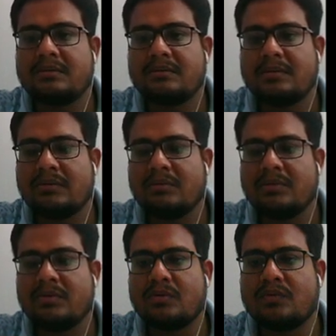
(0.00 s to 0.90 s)
that will be
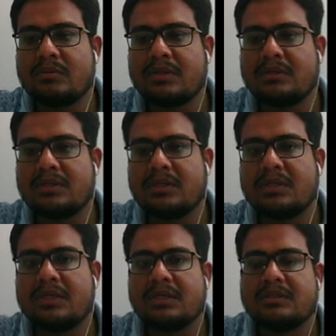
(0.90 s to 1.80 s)
equal to 1 by 3.
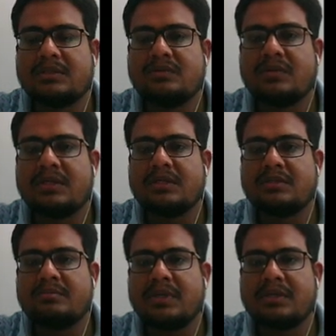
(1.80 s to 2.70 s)
Since why he
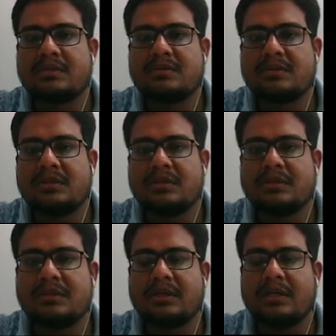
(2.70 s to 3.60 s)
speaks a
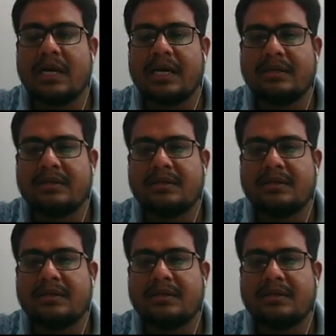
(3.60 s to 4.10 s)
lie,